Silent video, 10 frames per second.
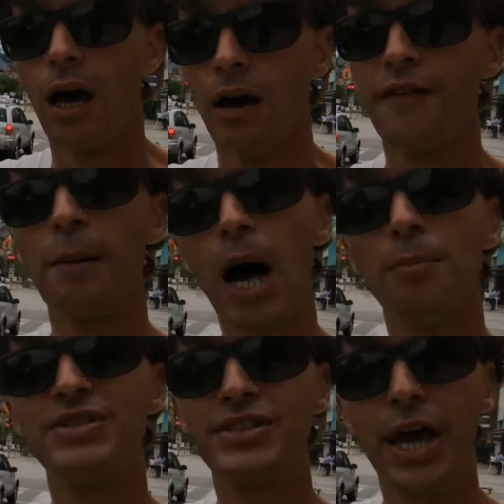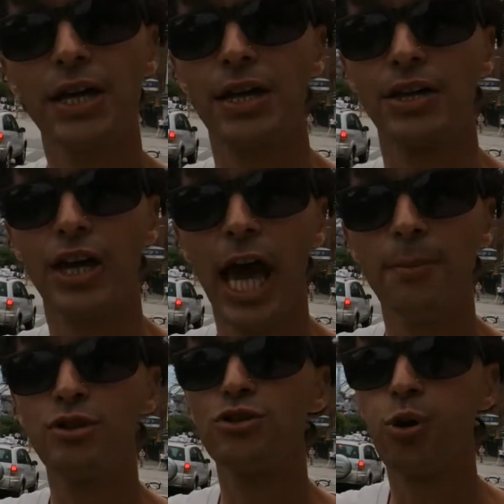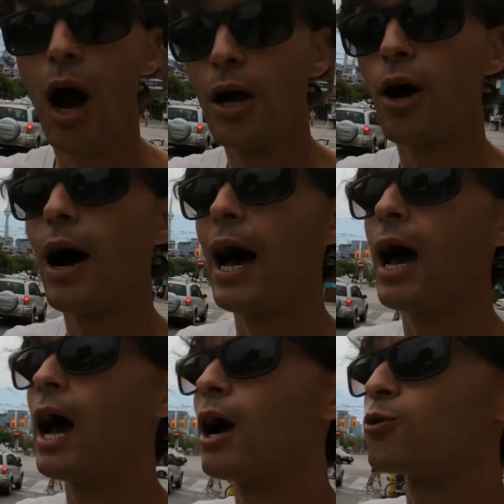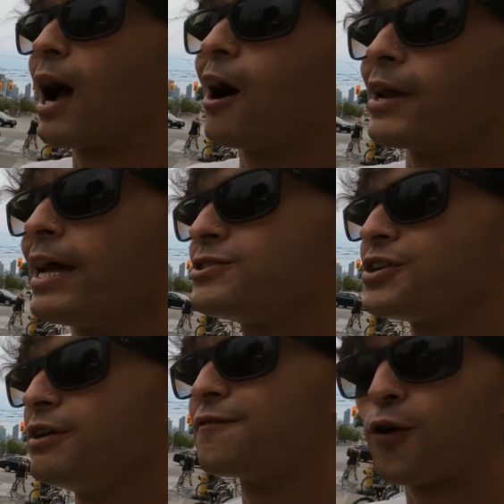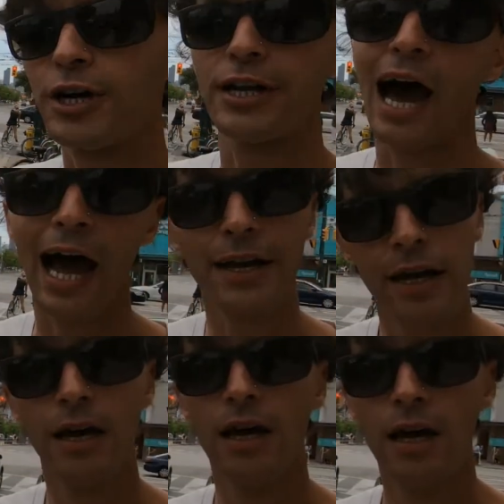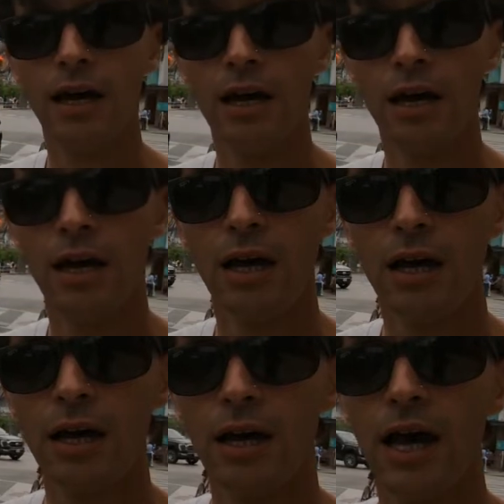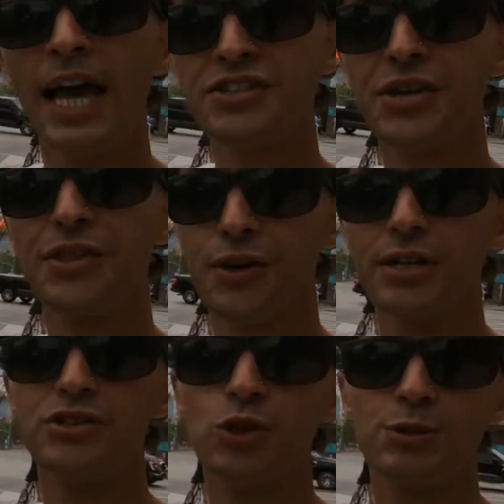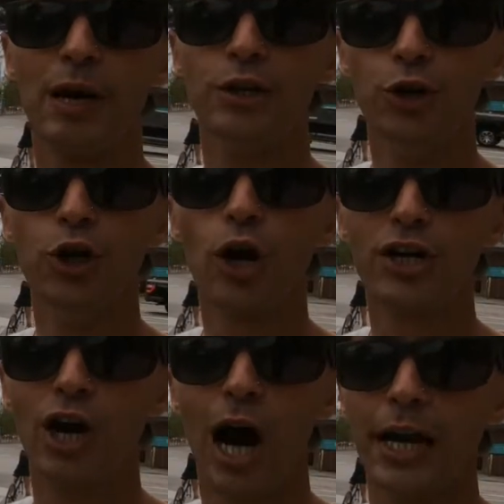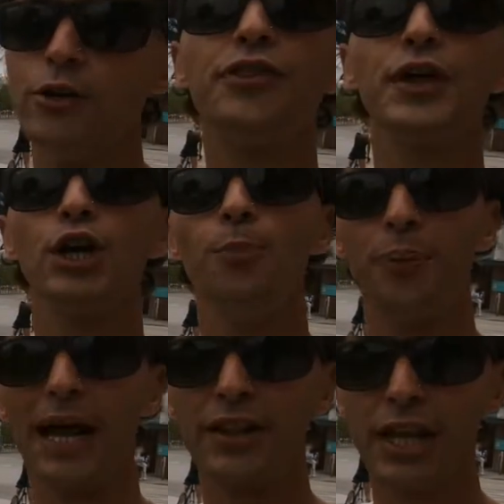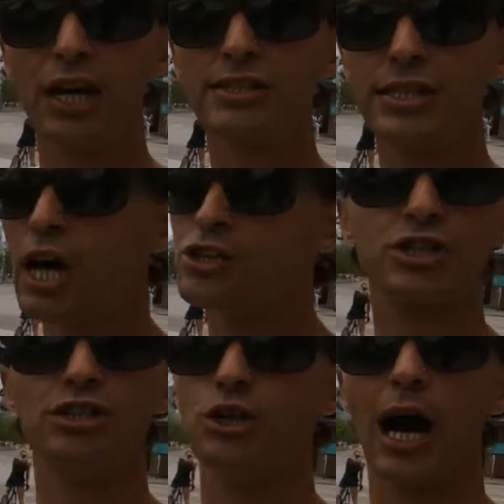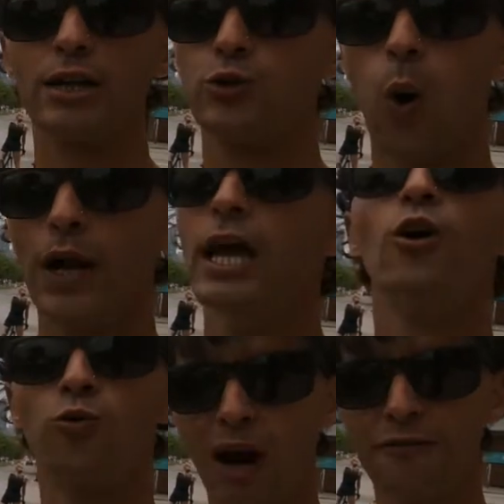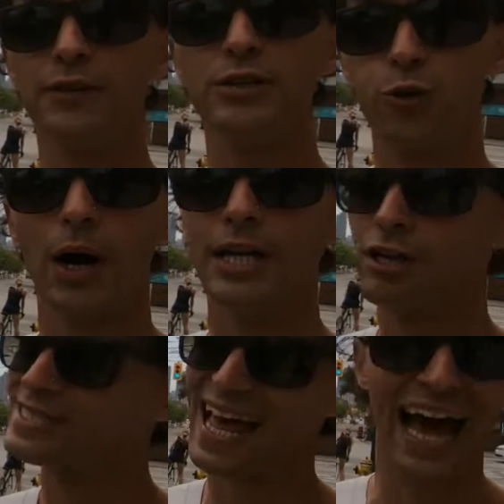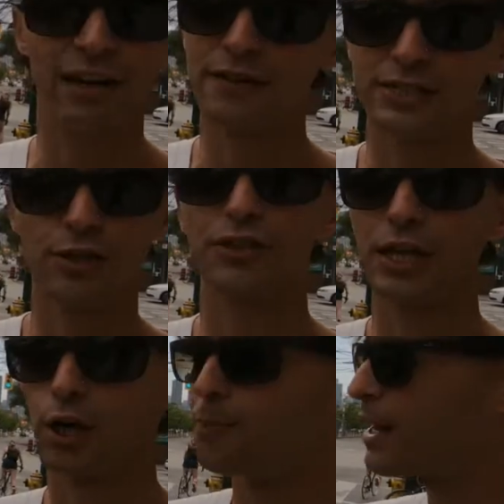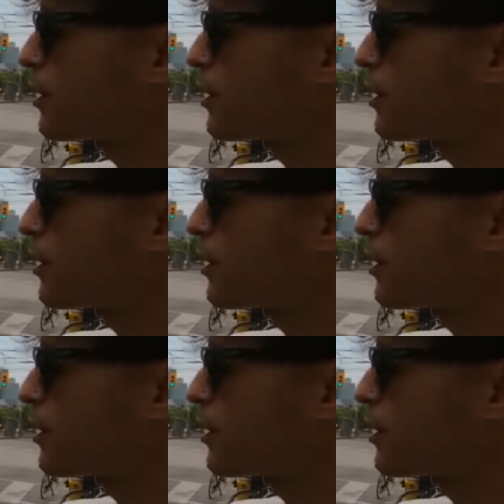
if I'm not mistaken, came to Toronto around 1849. 1832 is when New York got it. You think you're better than us just because you got it roughly 20 years ahead of us? You think you're better